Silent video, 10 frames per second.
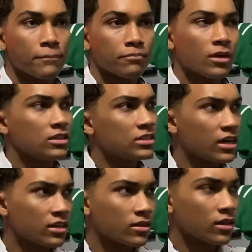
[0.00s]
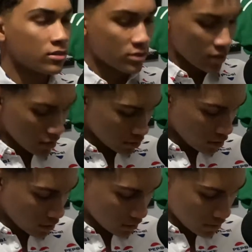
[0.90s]
But let's look
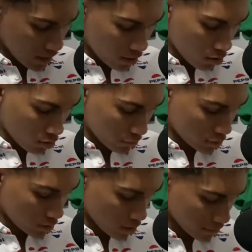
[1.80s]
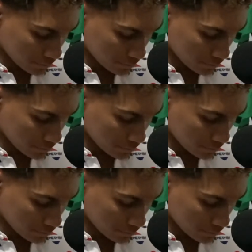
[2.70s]
at the take homes, you know?